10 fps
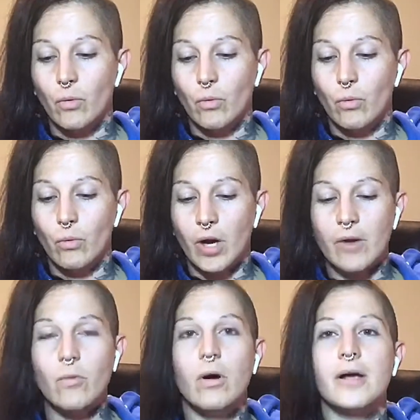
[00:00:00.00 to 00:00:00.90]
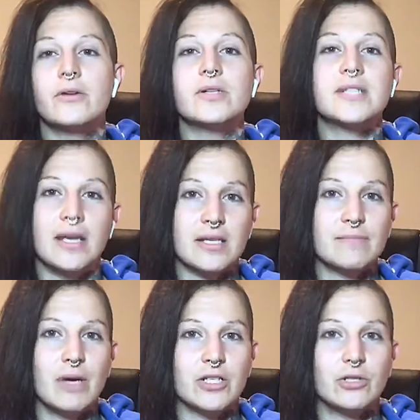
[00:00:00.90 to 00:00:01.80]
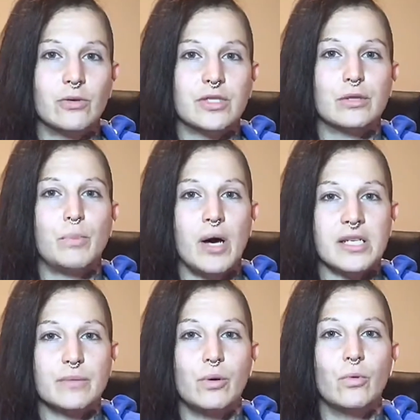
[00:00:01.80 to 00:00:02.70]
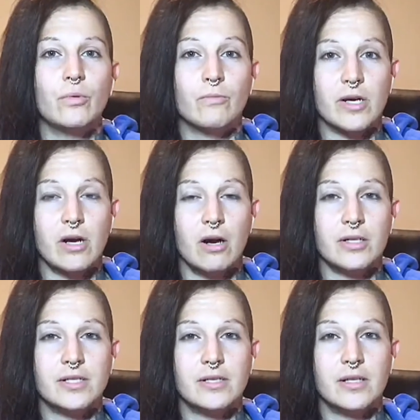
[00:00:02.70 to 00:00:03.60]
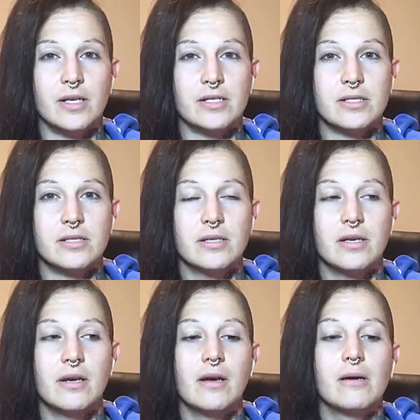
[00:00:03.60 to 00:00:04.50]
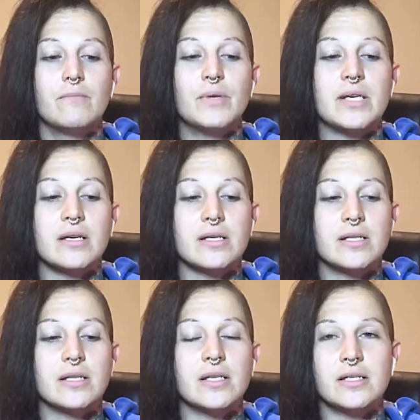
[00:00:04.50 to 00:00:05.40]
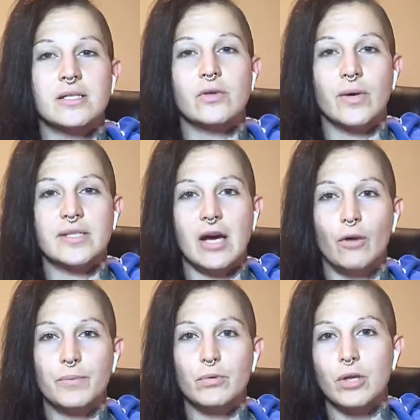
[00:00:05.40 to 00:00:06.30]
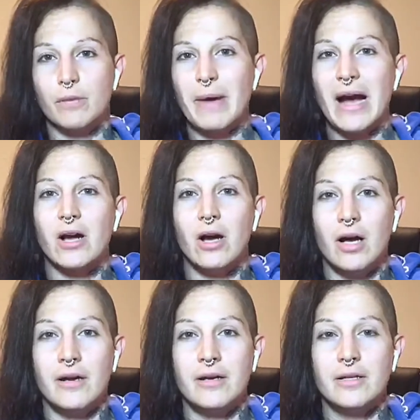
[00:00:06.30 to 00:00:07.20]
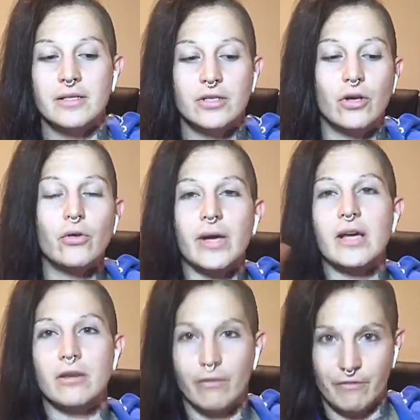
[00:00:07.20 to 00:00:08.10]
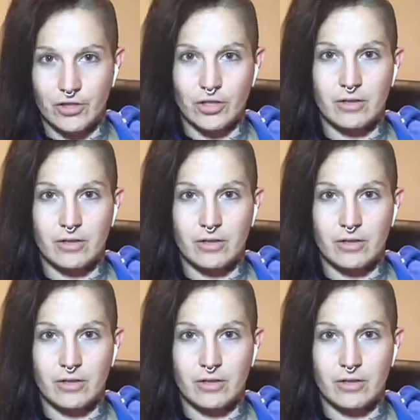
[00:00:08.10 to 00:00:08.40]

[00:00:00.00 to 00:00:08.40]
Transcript: I want you to take as much notes as possible in regards to this, because this is going to help you look back on to create your vision.